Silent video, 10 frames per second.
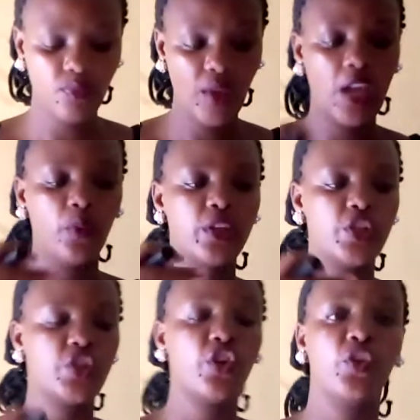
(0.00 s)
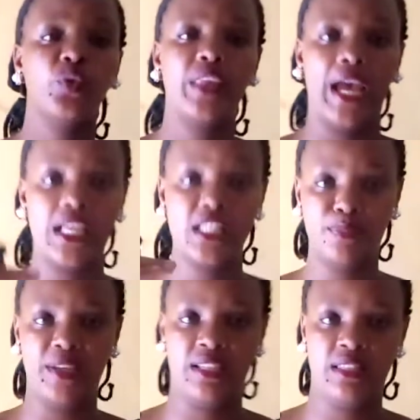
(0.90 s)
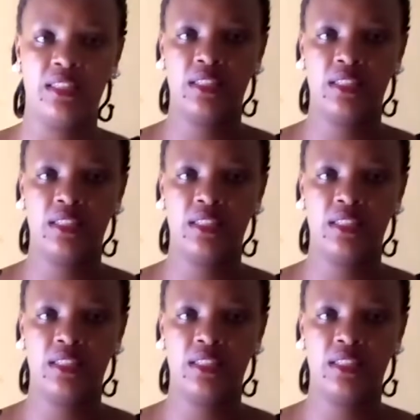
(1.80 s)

I will show you the aspects,